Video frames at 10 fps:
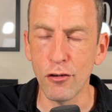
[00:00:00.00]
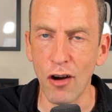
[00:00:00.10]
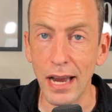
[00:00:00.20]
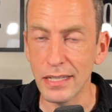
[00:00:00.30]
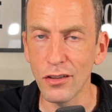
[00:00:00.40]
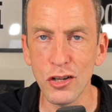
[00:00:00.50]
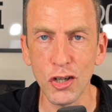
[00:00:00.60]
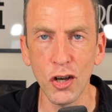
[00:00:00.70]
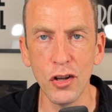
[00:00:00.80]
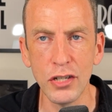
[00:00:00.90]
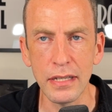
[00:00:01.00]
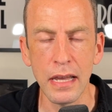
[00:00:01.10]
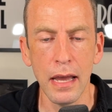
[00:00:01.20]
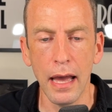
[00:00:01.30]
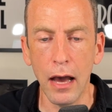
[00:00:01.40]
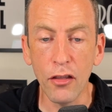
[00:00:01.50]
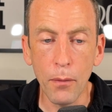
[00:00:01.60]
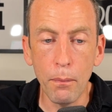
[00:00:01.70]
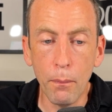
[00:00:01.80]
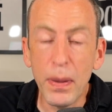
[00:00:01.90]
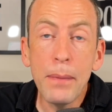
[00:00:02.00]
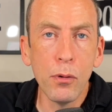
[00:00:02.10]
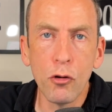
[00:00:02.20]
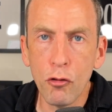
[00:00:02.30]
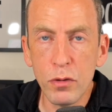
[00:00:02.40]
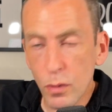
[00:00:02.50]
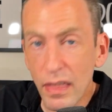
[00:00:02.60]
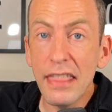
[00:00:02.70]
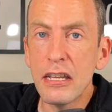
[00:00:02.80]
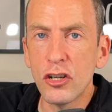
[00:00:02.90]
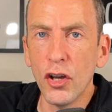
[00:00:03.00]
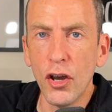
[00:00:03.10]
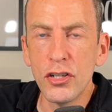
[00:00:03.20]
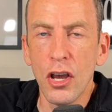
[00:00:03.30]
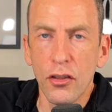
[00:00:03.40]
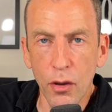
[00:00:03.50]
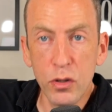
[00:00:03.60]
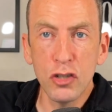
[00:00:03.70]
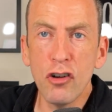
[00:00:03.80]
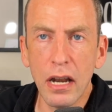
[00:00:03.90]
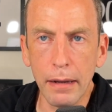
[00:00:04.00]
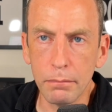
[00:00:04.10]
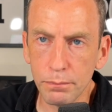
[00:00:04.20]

Christ, other churches, other people groups within the church that were struggling.